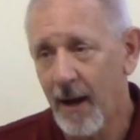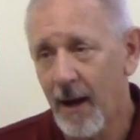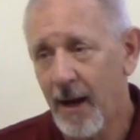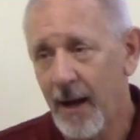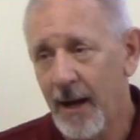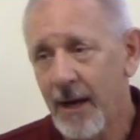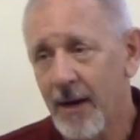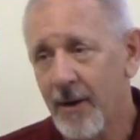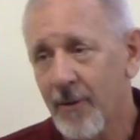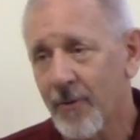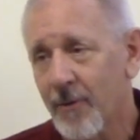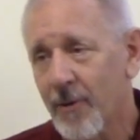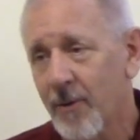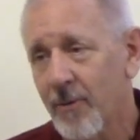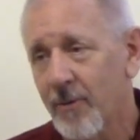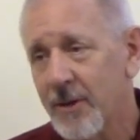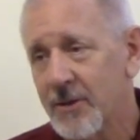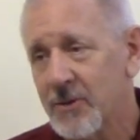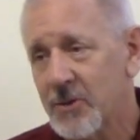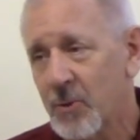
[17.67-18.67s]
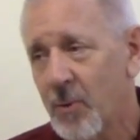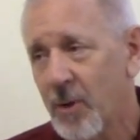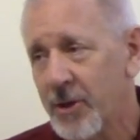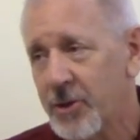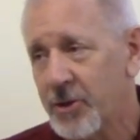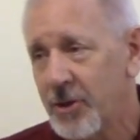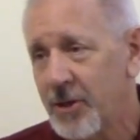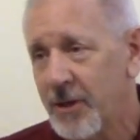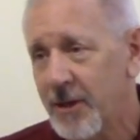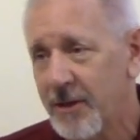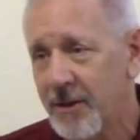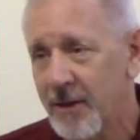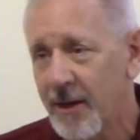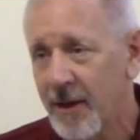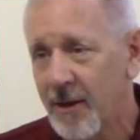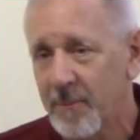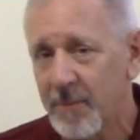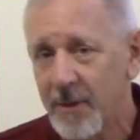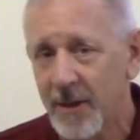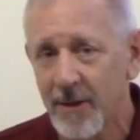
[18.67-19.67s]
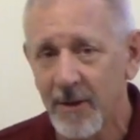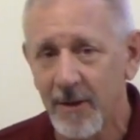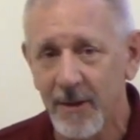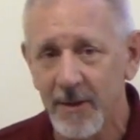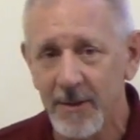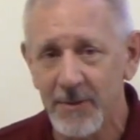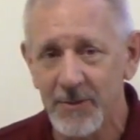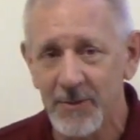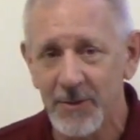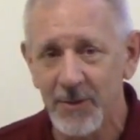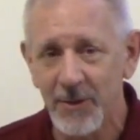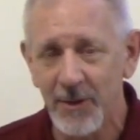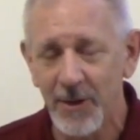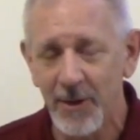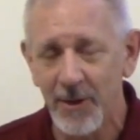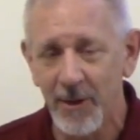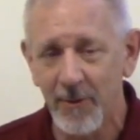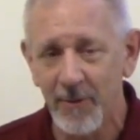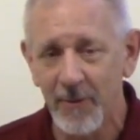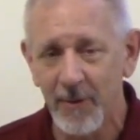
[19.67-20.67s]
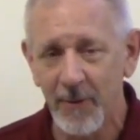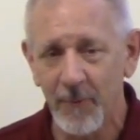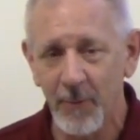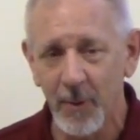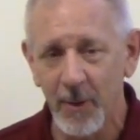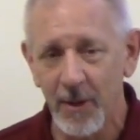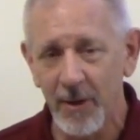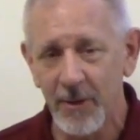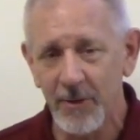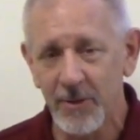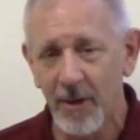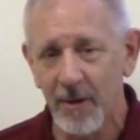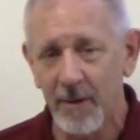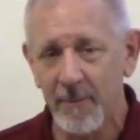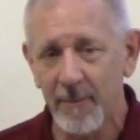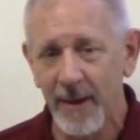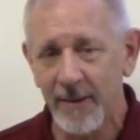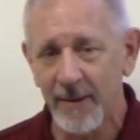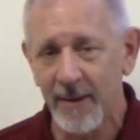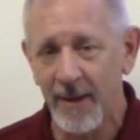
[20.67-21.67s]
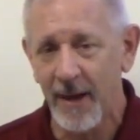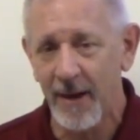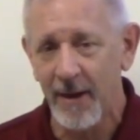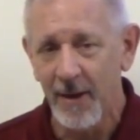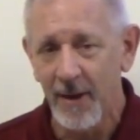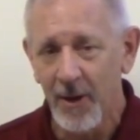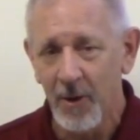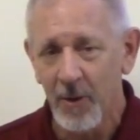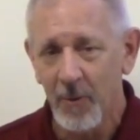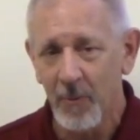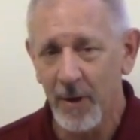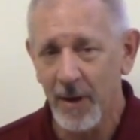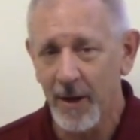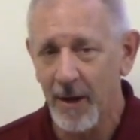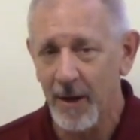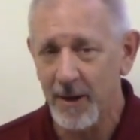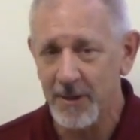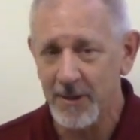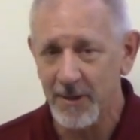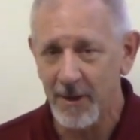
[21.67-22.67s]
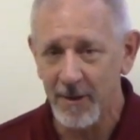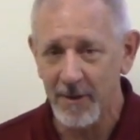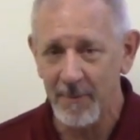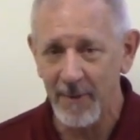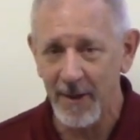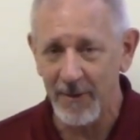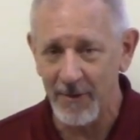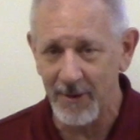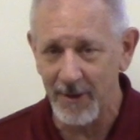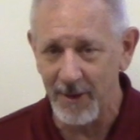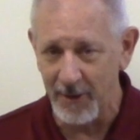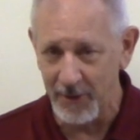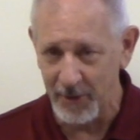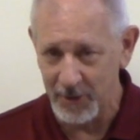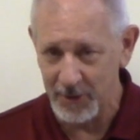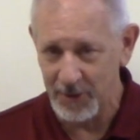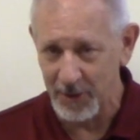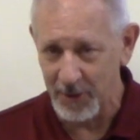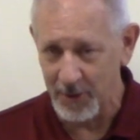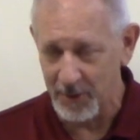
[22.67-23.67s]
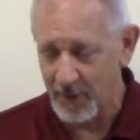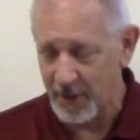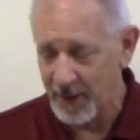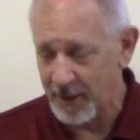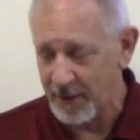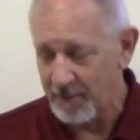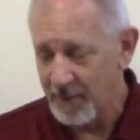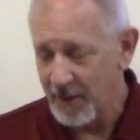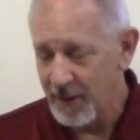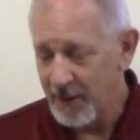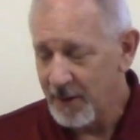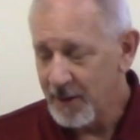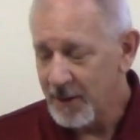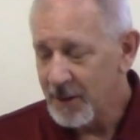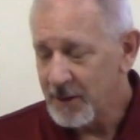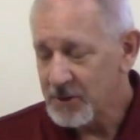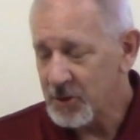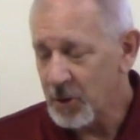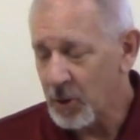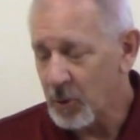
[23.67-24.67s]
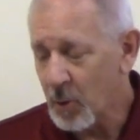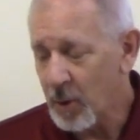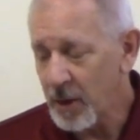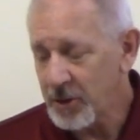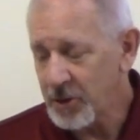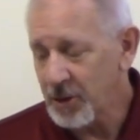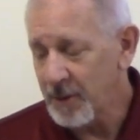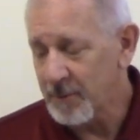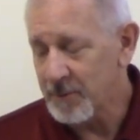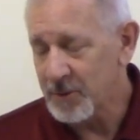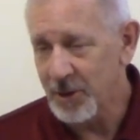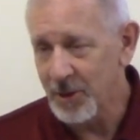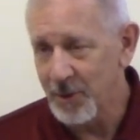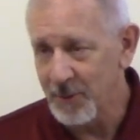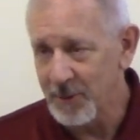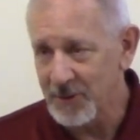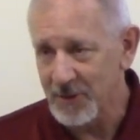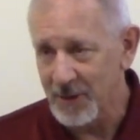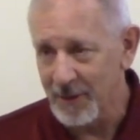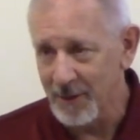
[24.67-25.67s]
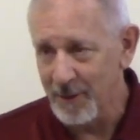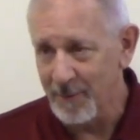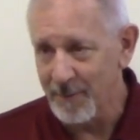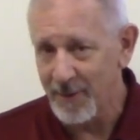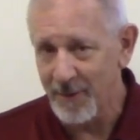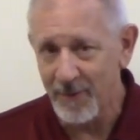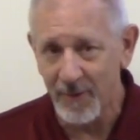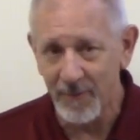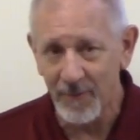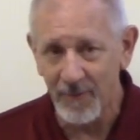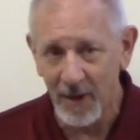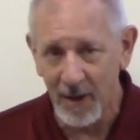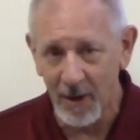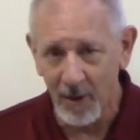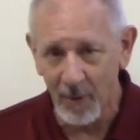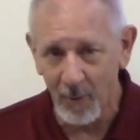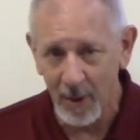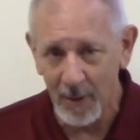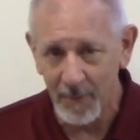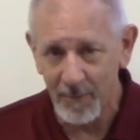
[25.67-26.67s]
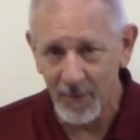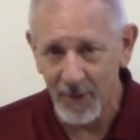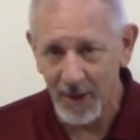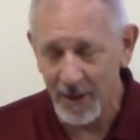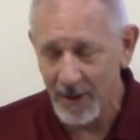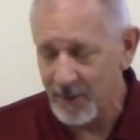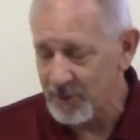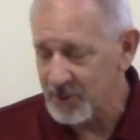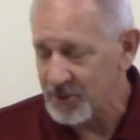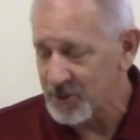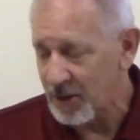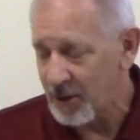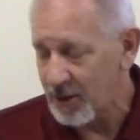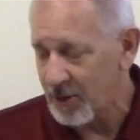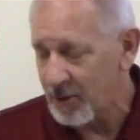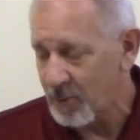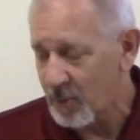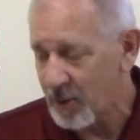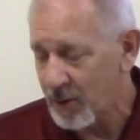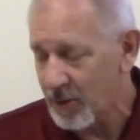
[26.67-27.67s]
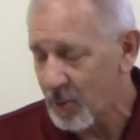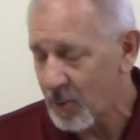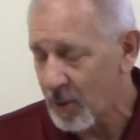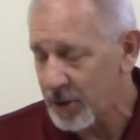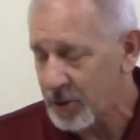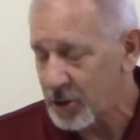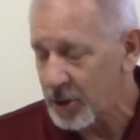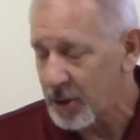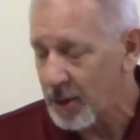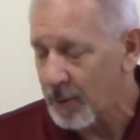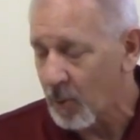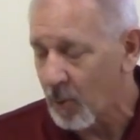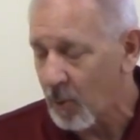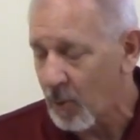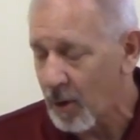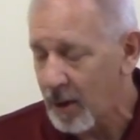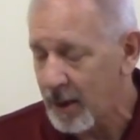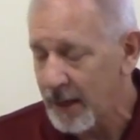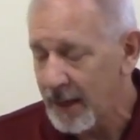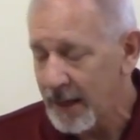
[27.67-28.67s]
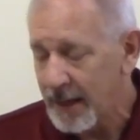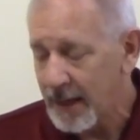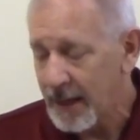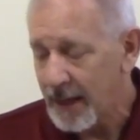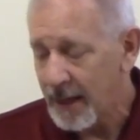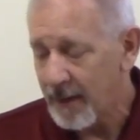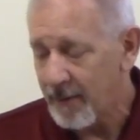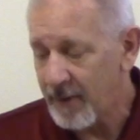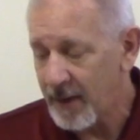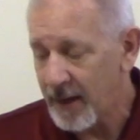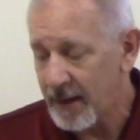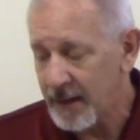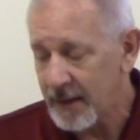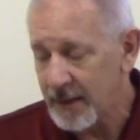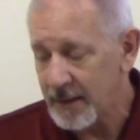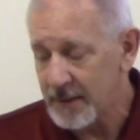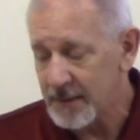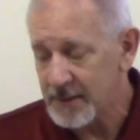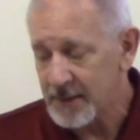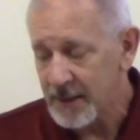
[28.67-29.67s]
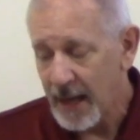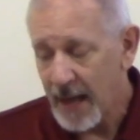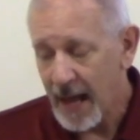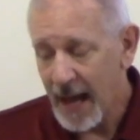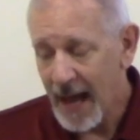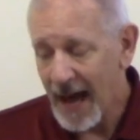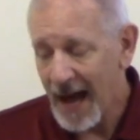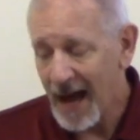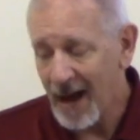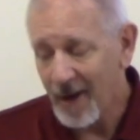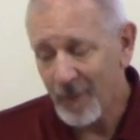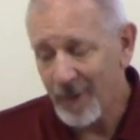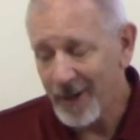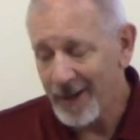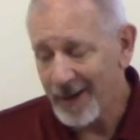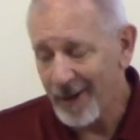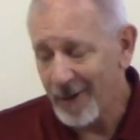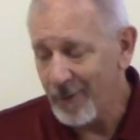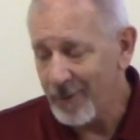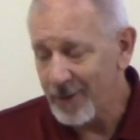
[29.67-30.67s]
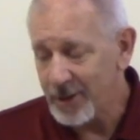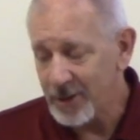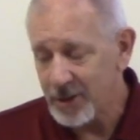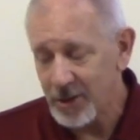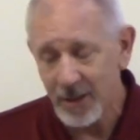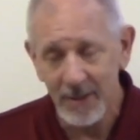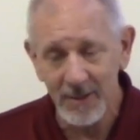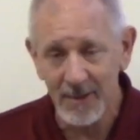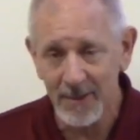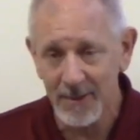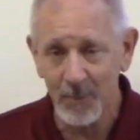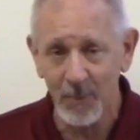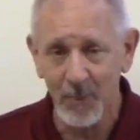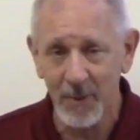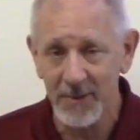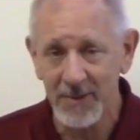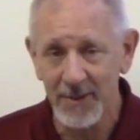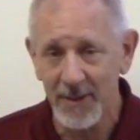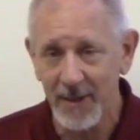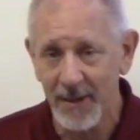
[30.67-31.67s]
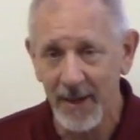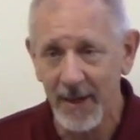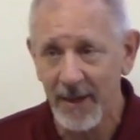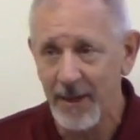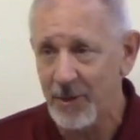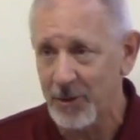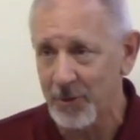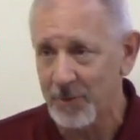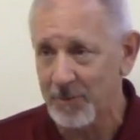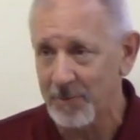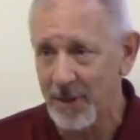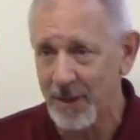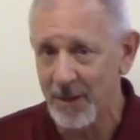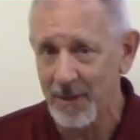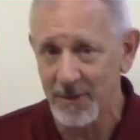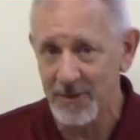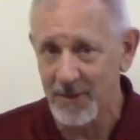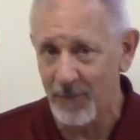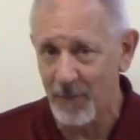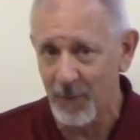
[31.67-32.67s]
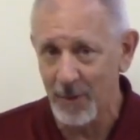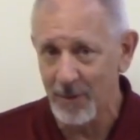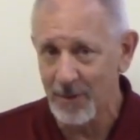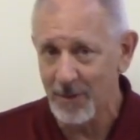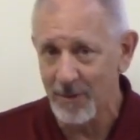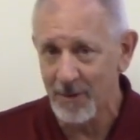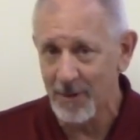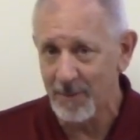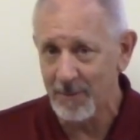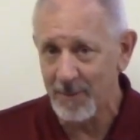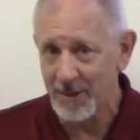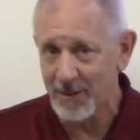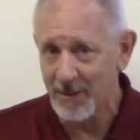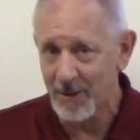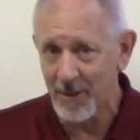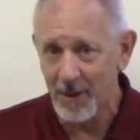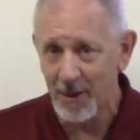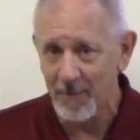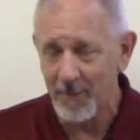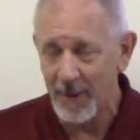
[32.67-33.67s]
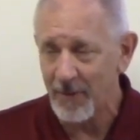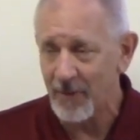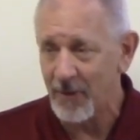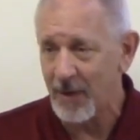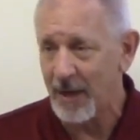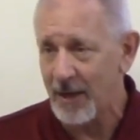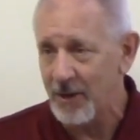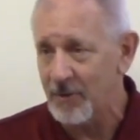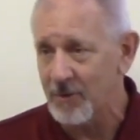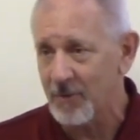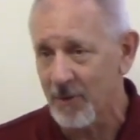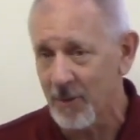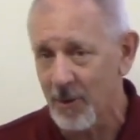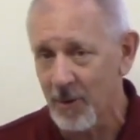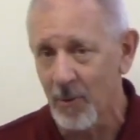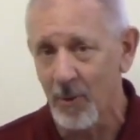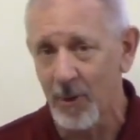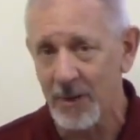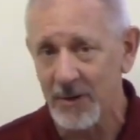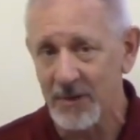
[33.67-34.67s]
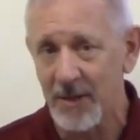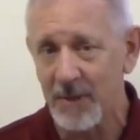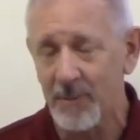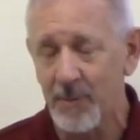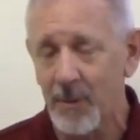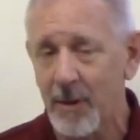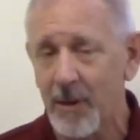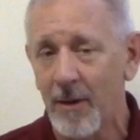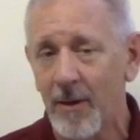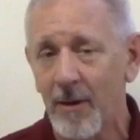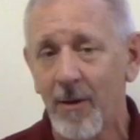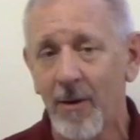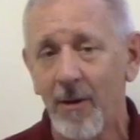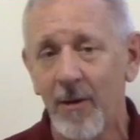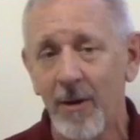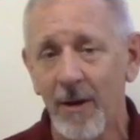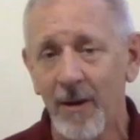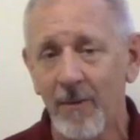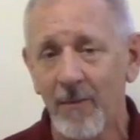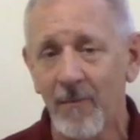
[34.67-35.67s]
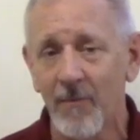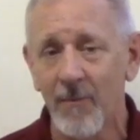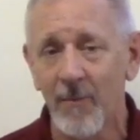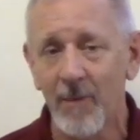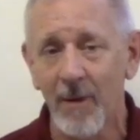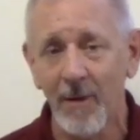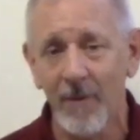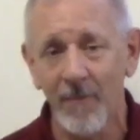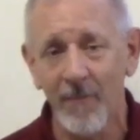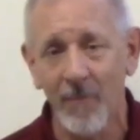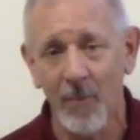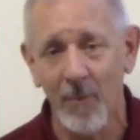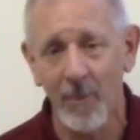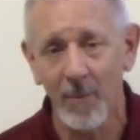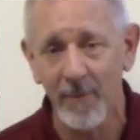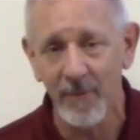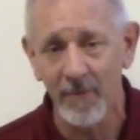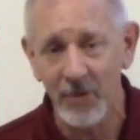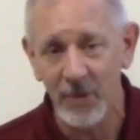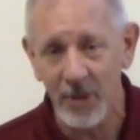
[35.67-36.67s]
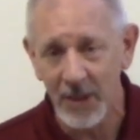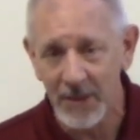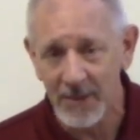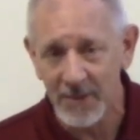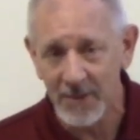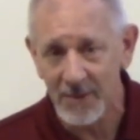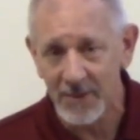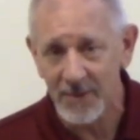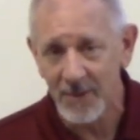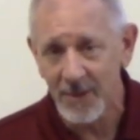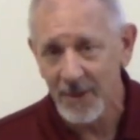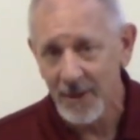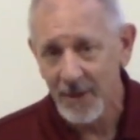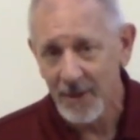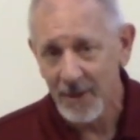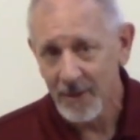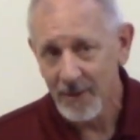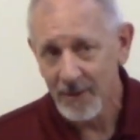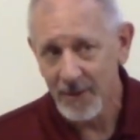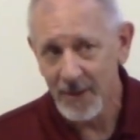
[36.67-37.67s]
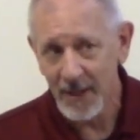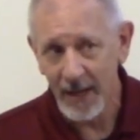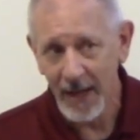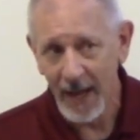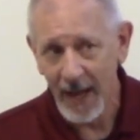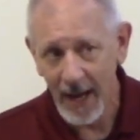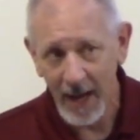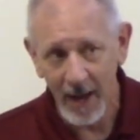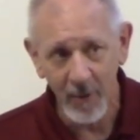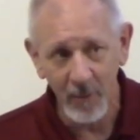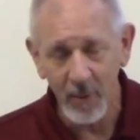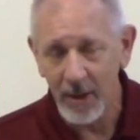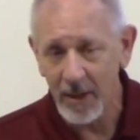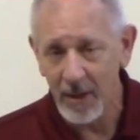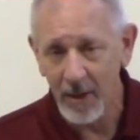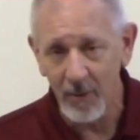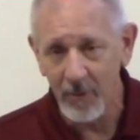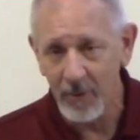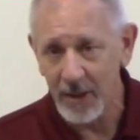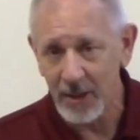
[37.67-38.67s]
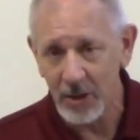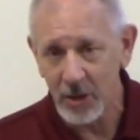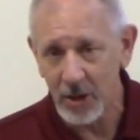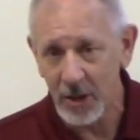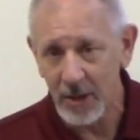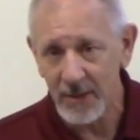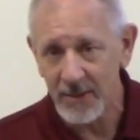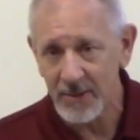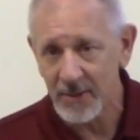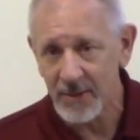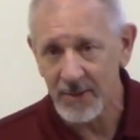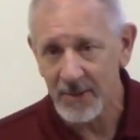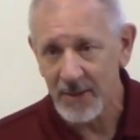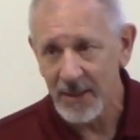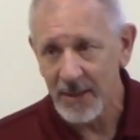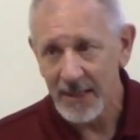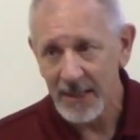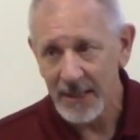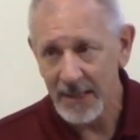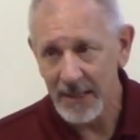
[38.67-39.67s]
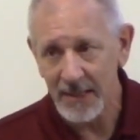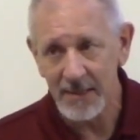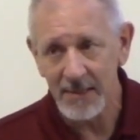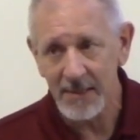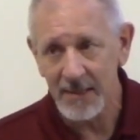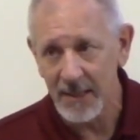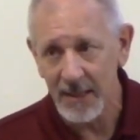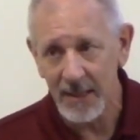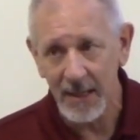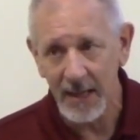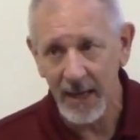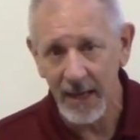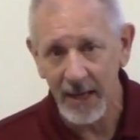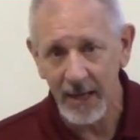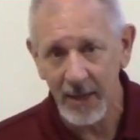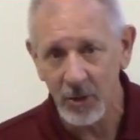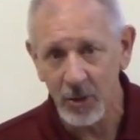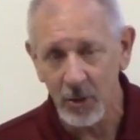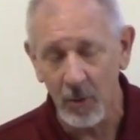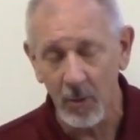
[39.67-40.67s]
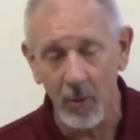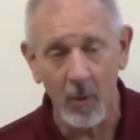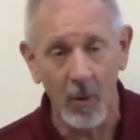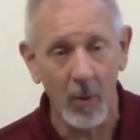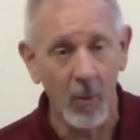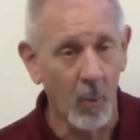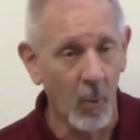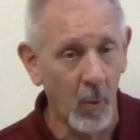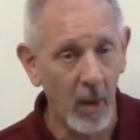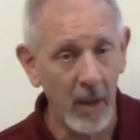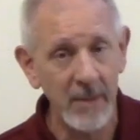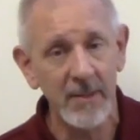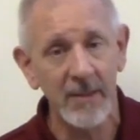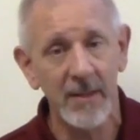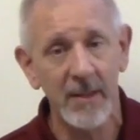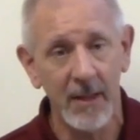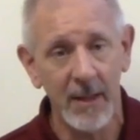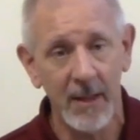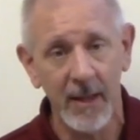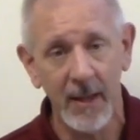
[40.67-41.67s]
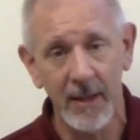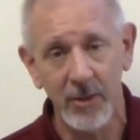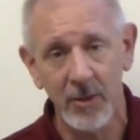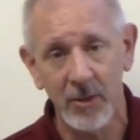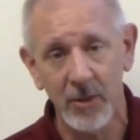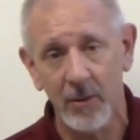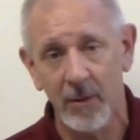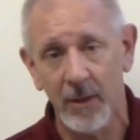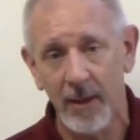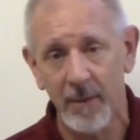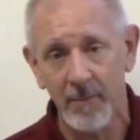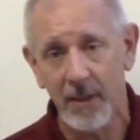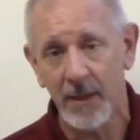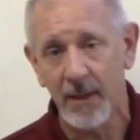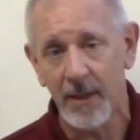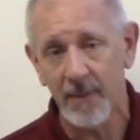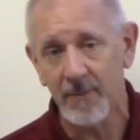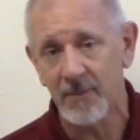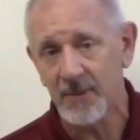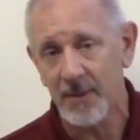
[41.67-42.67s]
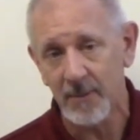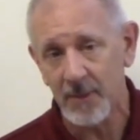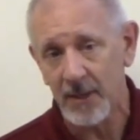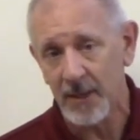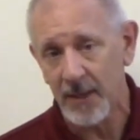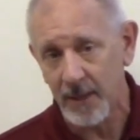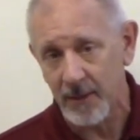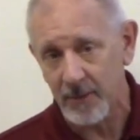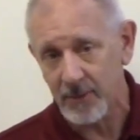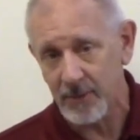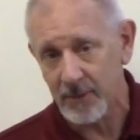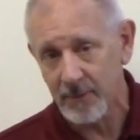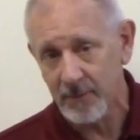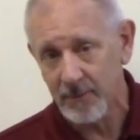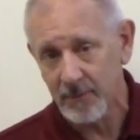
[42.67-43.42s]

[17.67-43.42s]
had to throw this question in there because, if we're going to talk about that, we got to talk about the other too, right? So question number 2 is a little bit of a follow-up that goes on with question number 1, and that is, how do we know that Jesus wasn't an angel? Because if we're going to be talking about the angel of the Lord as a pre-incarnate form of Jesus, then how do we know that Jesus isn't an angel or wasn't an angel and became something else?